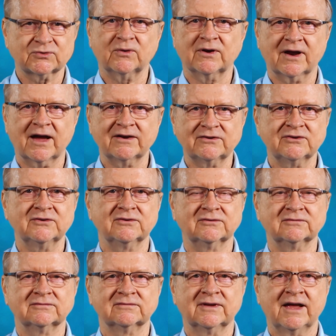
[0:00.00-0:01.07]
what I do.
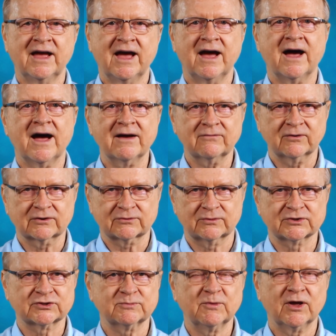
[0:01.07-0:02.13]
I've worked
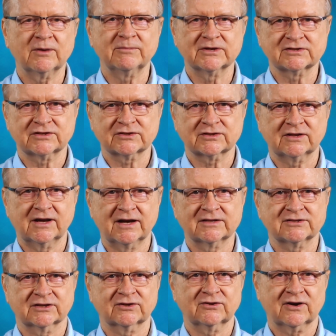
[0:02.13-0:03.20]
with small business
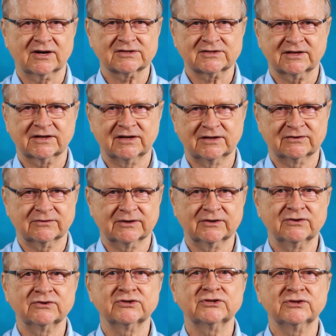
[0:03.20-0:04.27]
clients across the country
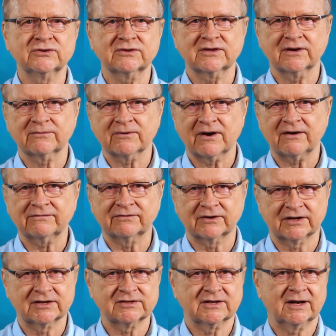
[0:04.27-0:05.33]
who shoot their raw
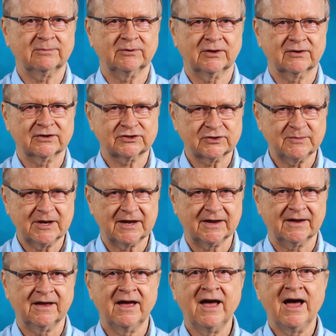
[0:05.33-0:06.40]
footage and upload it to
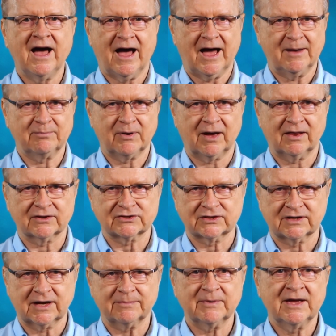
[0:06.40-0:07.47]
me. I polish
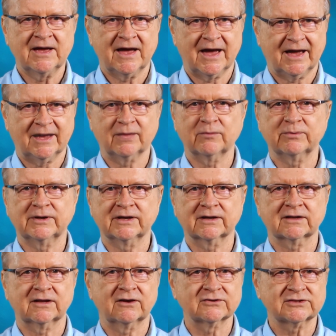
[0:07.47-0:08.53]
it up, add opening and
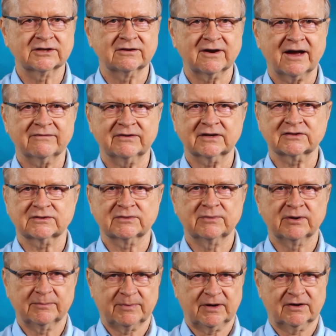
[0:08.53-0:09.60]
closing graphics,
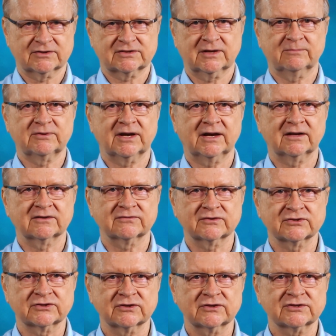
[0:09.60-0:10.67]
prepare subtitles for
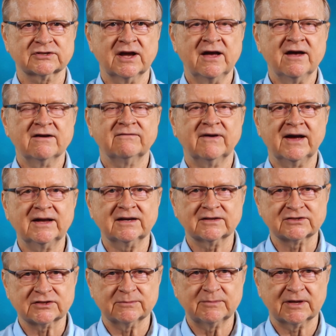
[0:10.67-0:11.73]
search, find and
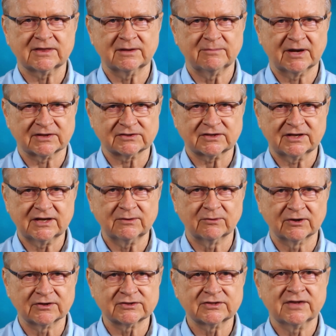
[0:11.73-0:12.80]
submit the best
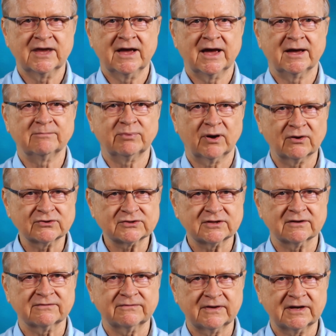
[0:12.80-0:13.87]
keywords, and post
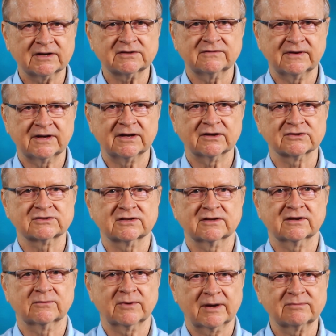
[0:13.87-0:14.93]
their finished videos to
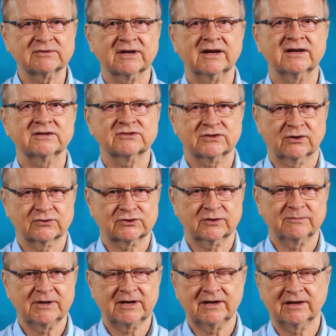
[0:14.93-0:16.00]
their website and social
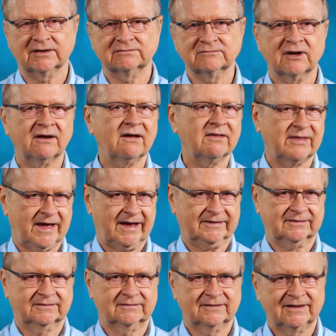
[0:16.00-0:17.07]
media. All
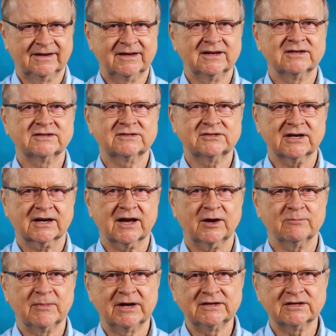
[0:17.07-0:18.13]
that. Check
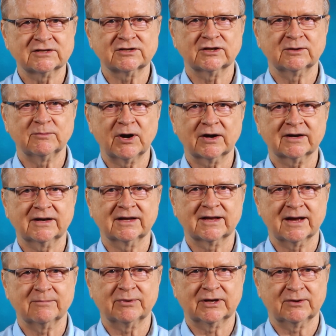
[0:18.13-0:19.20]
out my digital marketing
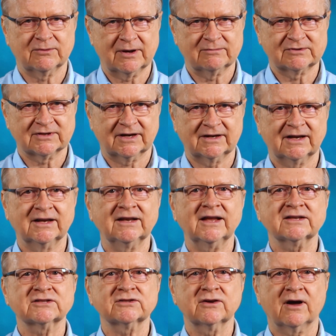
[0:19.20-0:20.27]
company website and
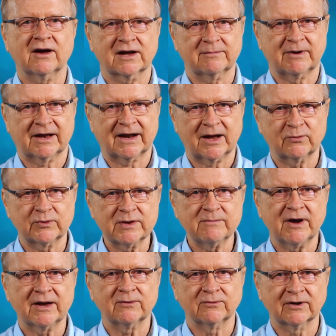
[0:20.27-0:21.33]
let's talk about how we
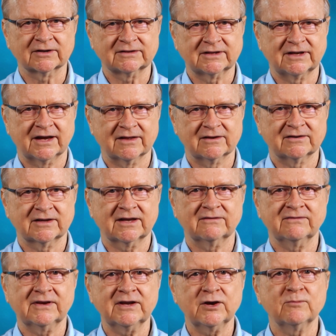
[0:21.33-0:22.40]
might work together to get
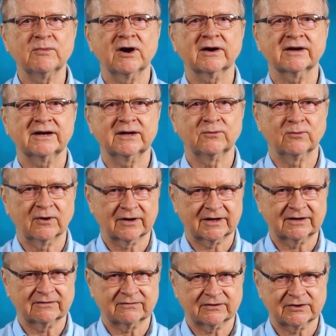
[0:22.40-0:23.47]
video marketing
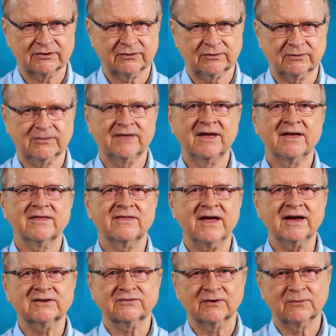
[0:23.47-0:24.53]
working for you.
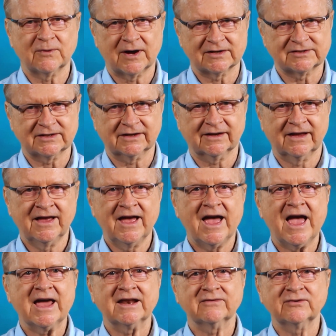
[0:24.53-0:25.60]
Thanks for watching.
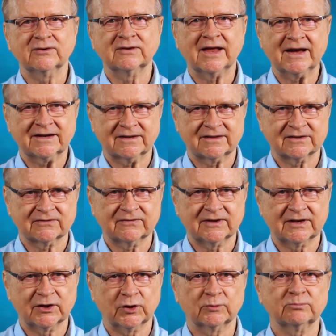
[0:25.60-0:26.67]
And if you liked this
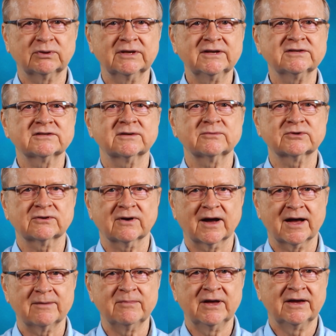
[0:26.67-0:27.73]
video, please
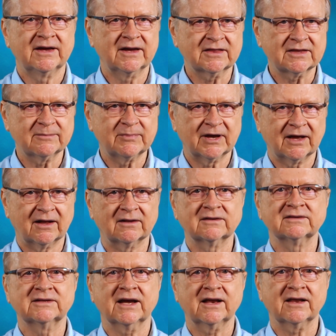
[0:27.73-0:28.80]
subscribe, hit the bell,
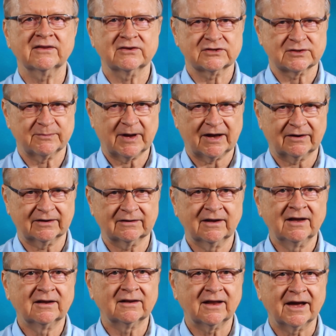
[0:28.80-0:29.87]
tell others about it,
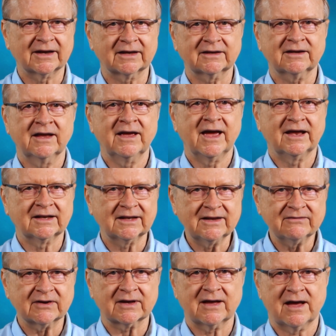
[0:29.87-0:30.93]
like it, and
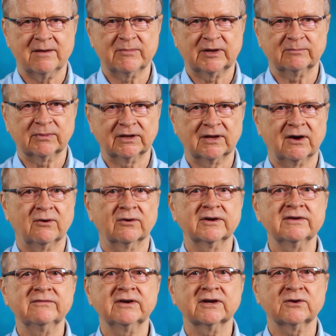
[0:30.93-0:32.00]
leave a comment below or
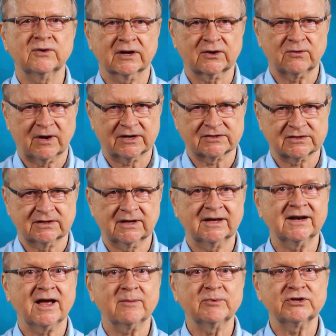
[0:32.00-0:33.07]
even a quick question,
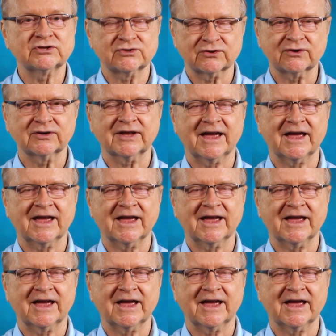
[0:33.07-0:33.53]
and I'll be sure to